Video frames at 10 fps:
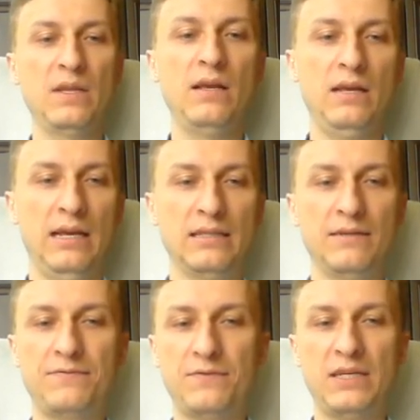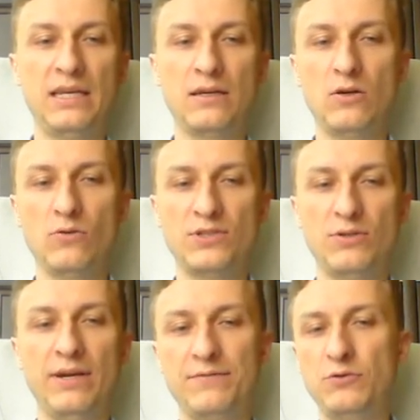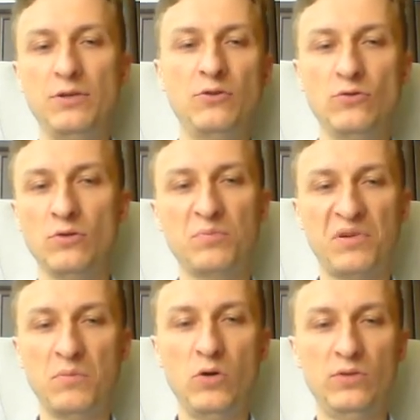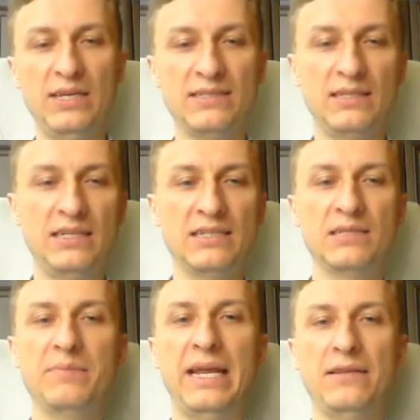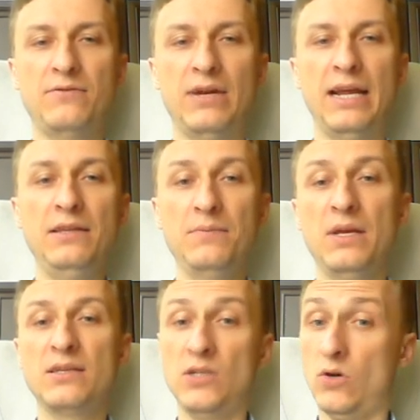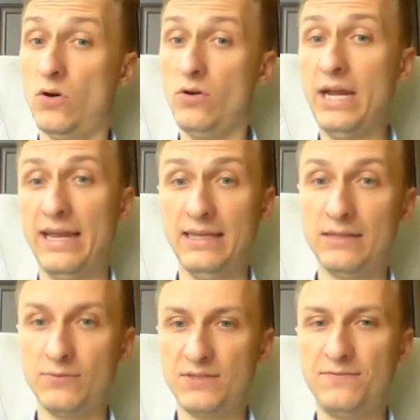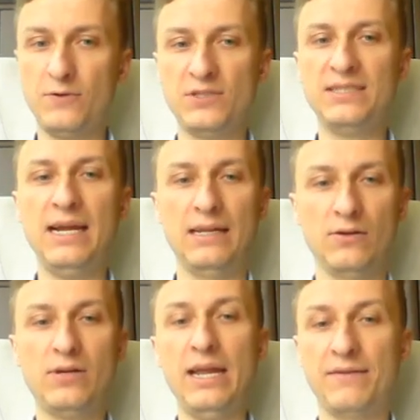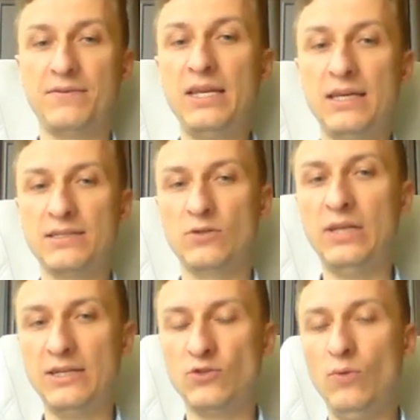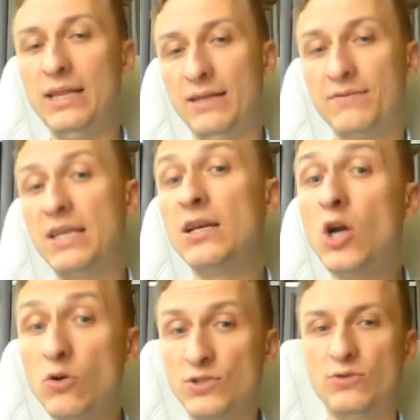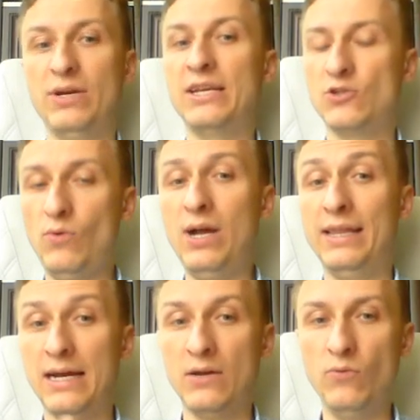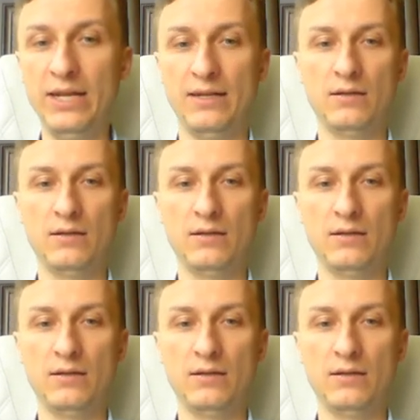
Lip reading: And if king goes to f2 and you don't promote, that's an easy mate, right? So, okay, that was first sign. Okay, if king is on h1, if king goes to h1, I win.